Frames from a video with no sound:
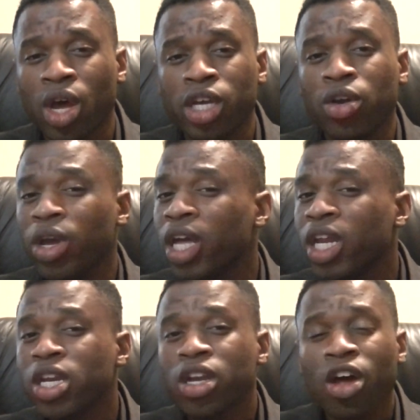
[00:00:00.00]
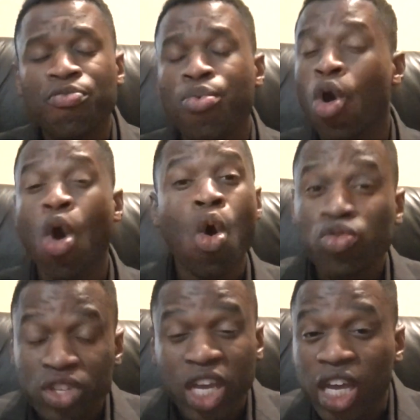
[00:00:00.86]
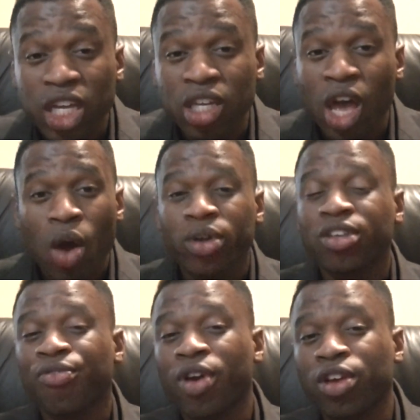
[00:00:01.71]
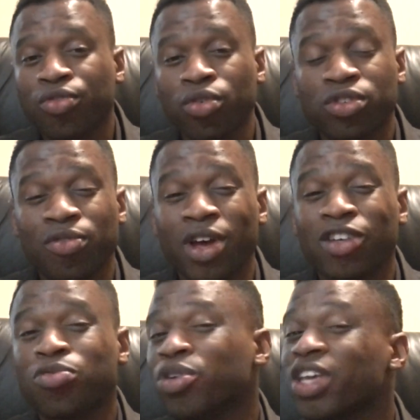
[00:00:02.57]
You're eating enough protein with the fresh fruits and vegetables,